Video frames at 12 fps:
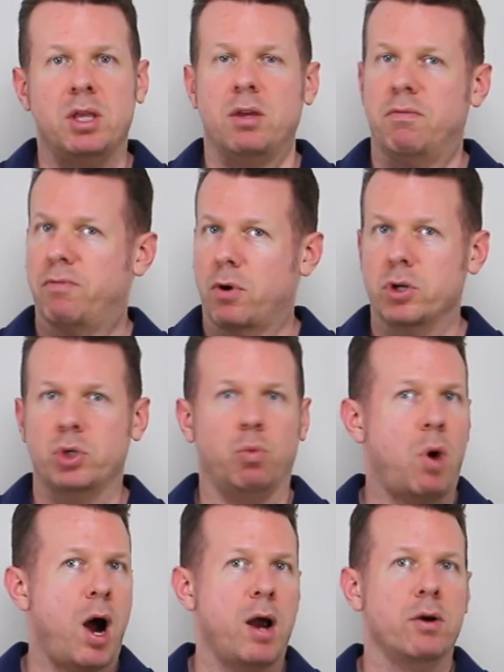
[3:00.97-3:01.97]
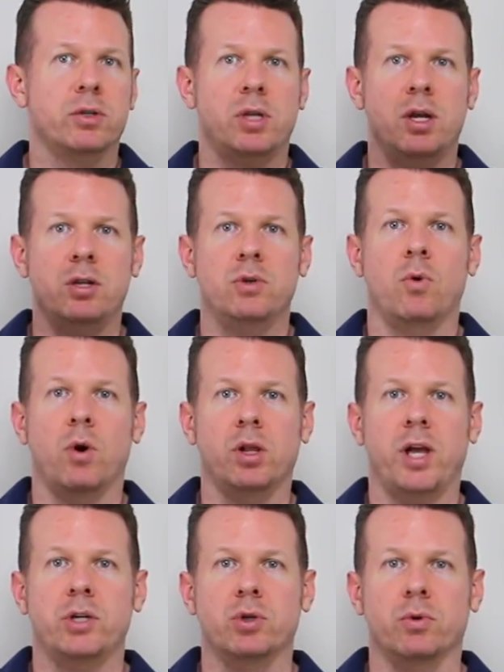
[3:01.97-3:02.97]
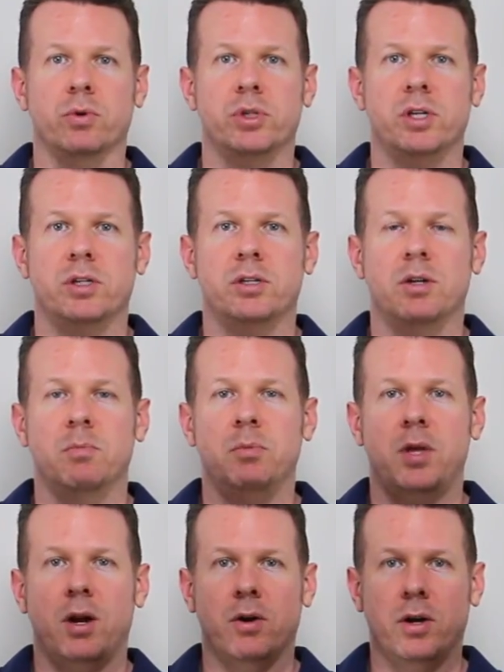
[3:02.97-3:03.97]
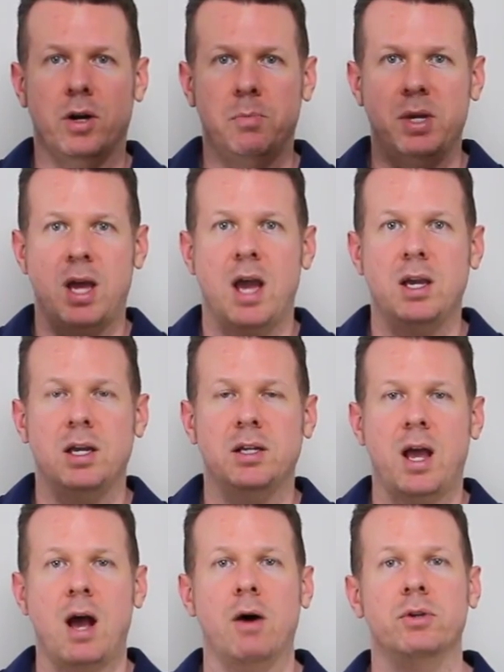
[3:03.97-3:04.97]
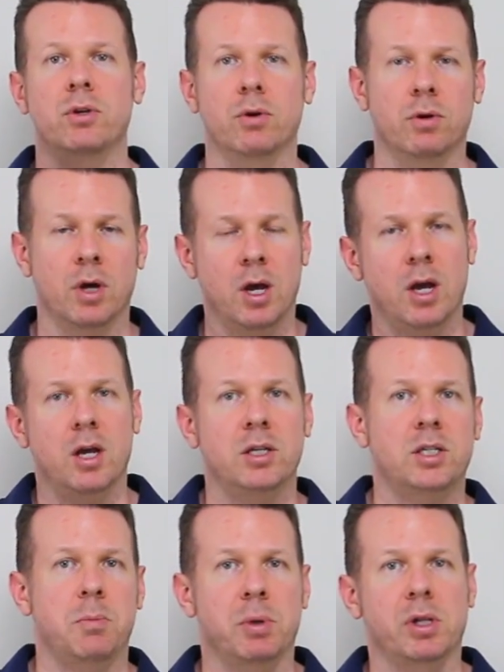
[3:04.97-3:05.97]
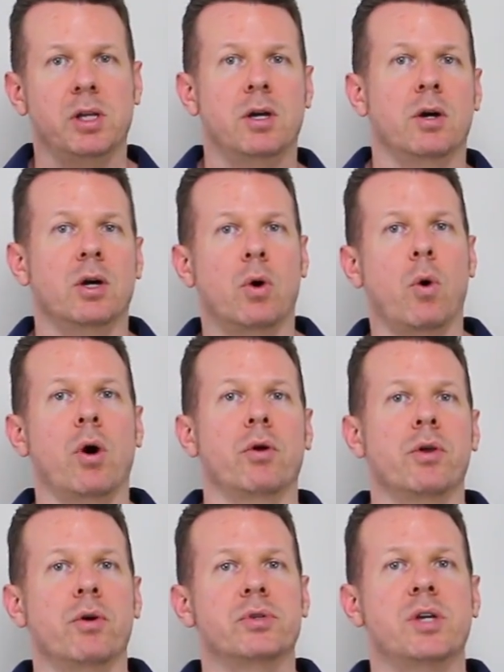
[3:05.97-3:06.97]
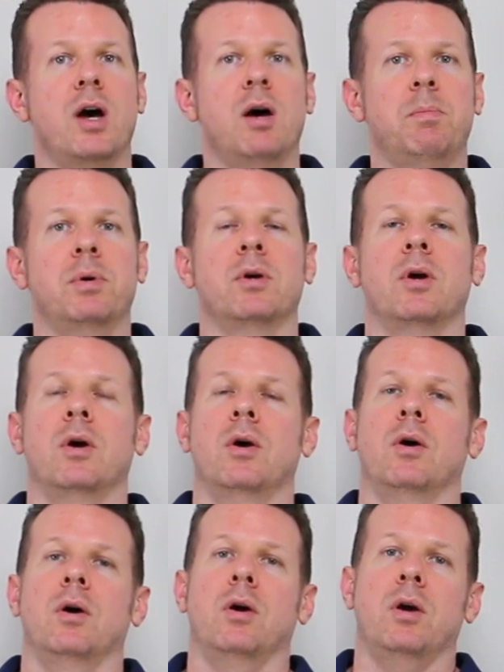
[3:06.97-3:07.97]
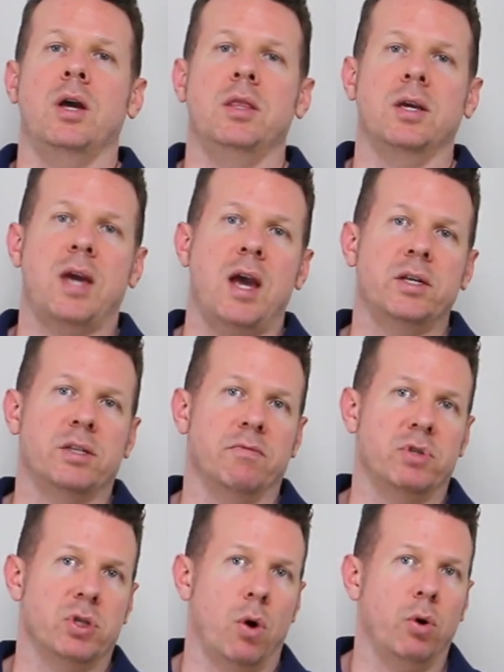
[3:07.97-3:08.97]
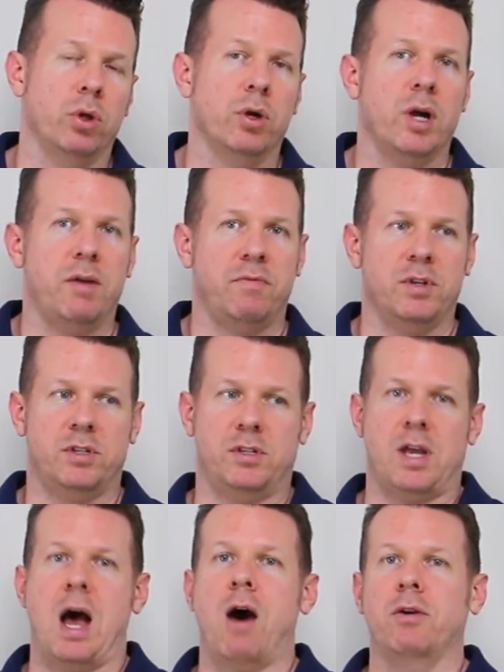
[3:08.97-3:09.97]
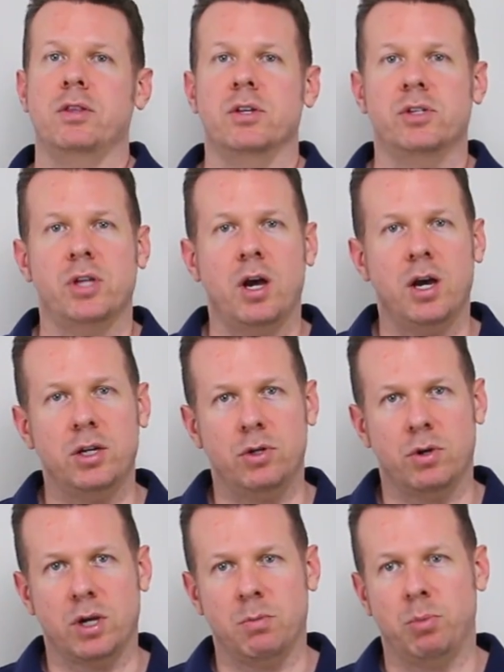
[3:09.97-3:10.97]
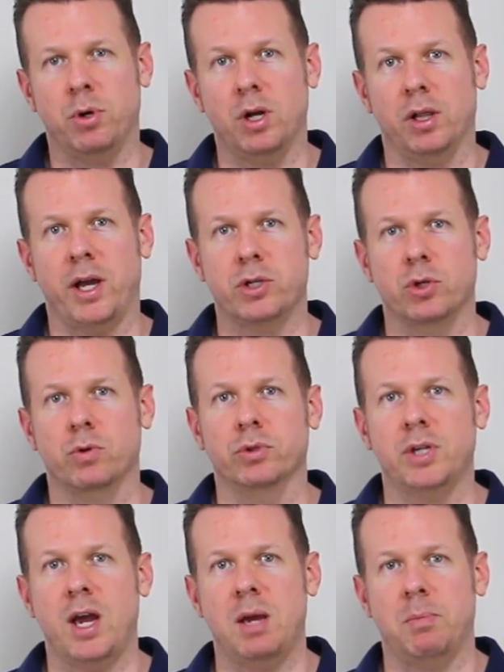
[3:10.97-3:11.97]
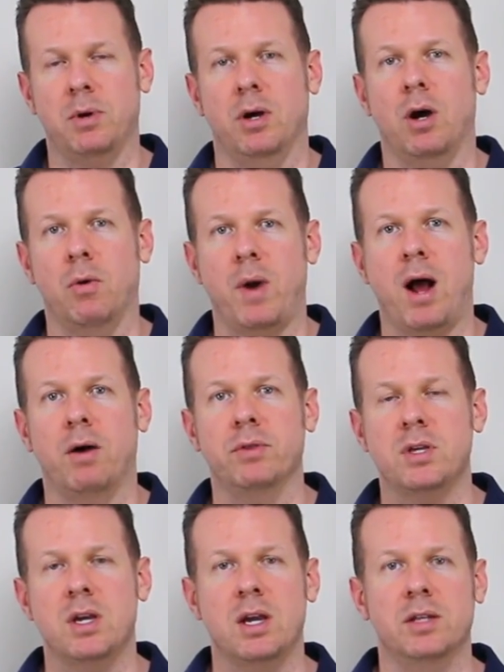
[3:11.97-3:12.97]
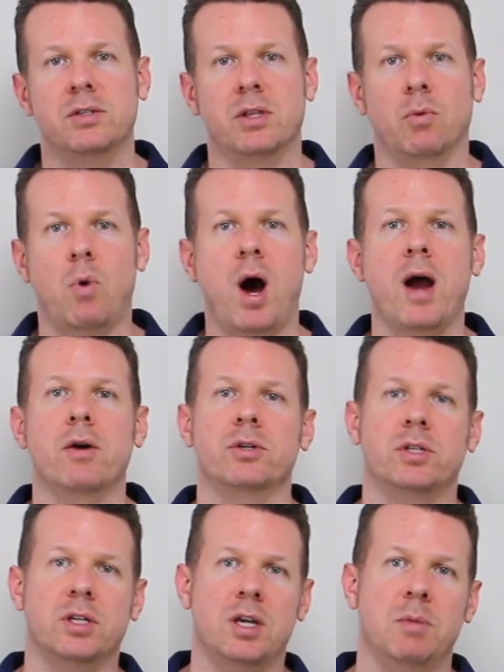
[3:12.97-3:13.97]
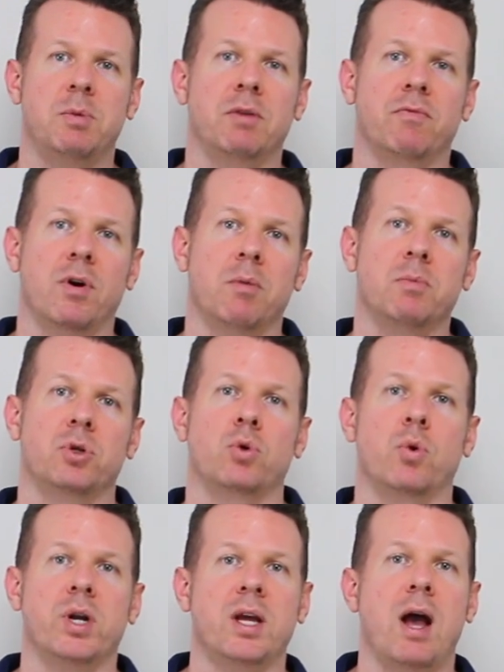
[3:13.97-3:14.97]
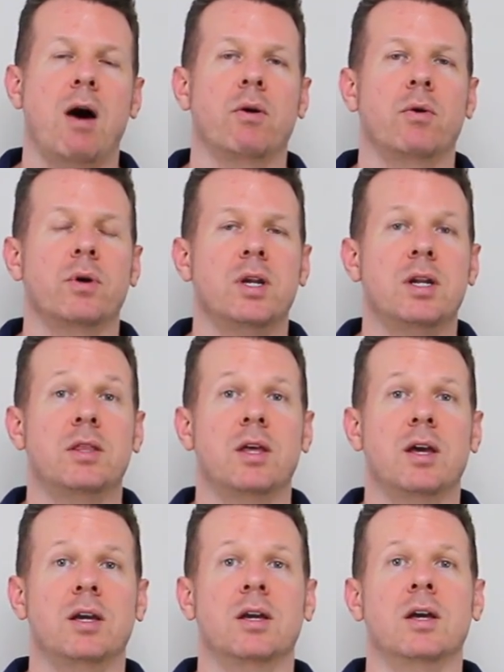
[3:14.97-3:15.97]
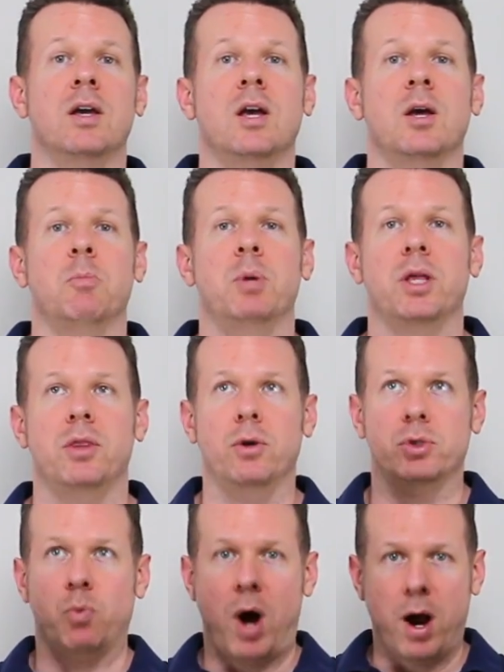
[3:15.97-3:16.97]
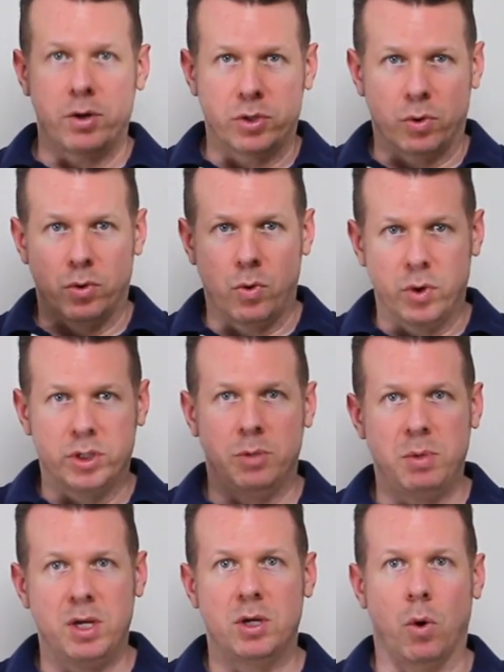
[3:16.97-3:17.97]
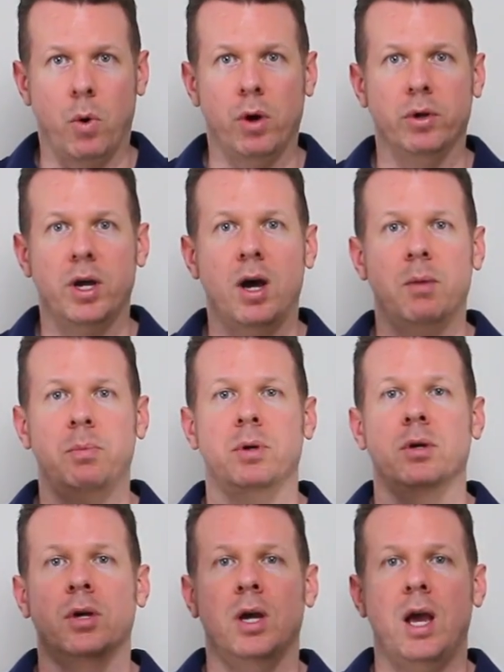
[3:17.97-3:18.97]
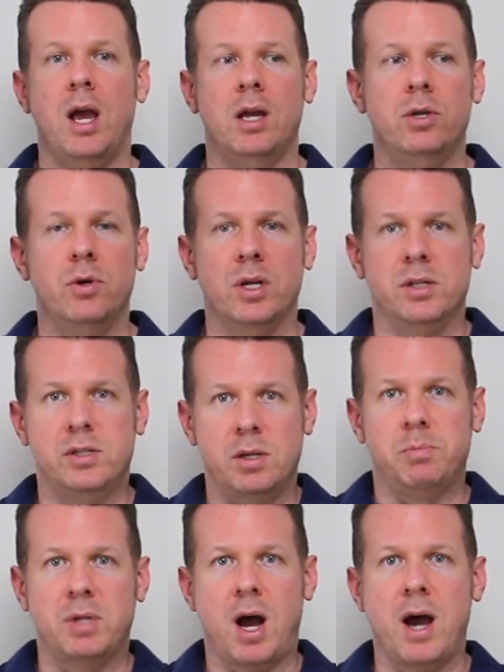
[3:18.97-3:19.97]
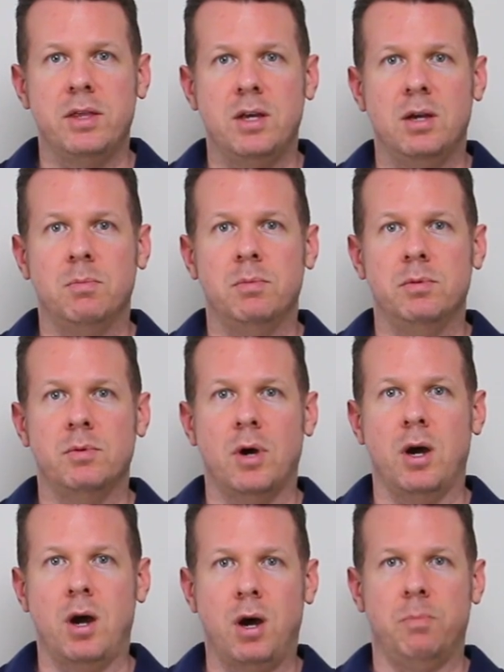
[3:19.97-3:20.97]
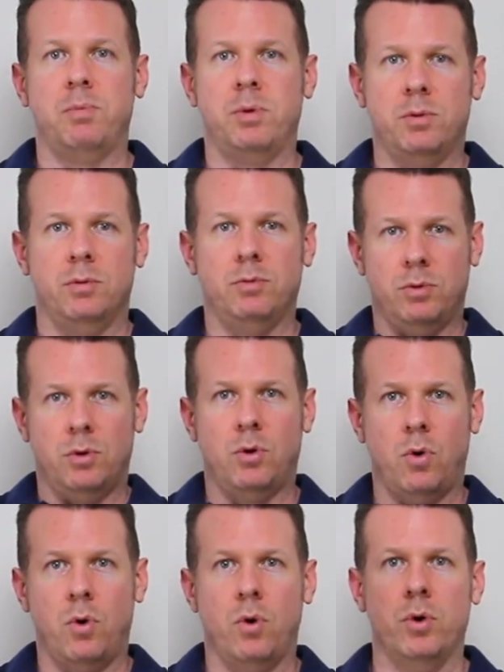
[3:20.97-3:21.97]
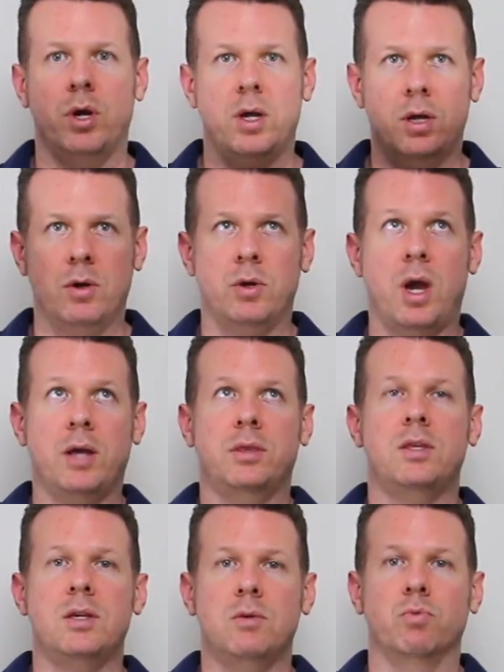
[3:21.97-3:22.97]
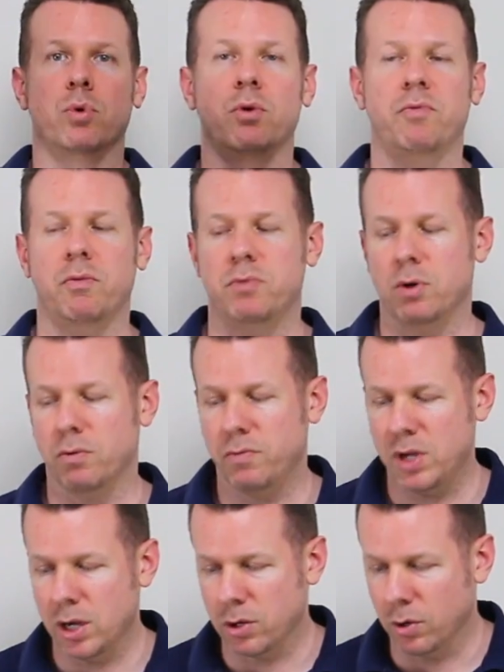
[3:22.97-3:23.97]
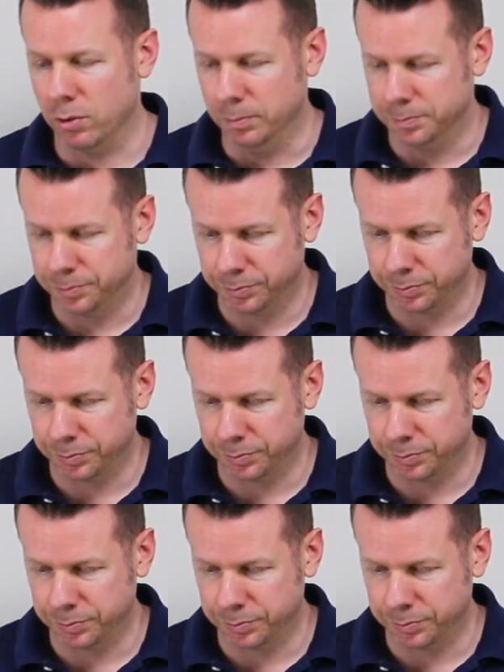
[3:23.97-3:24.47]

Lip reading: the first wires in your electrical system that are going to be hanging down. You're typically going to coil those up. In the case of solar, if it's out in the sun, you can put electrical tape around the ends of the wires to keep it from shorting out on anything. But those wires are going to be coiled up, and you can zip tie them up at the roof of your vehicle.